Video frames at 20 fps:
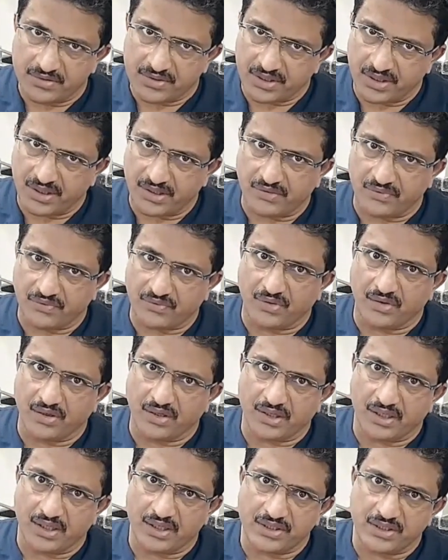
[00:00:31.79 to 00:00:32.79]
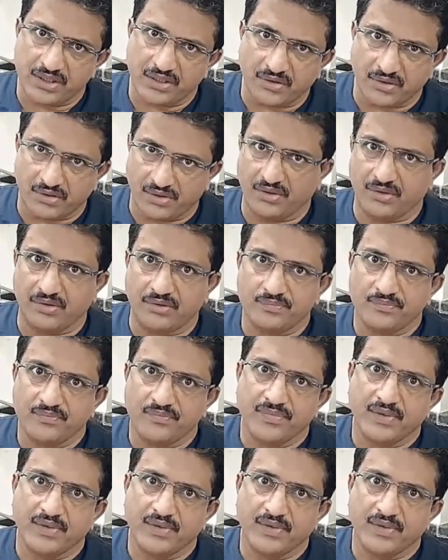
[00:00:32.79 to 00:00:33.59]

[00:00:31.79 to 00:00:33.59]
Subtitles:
state of contraction or not.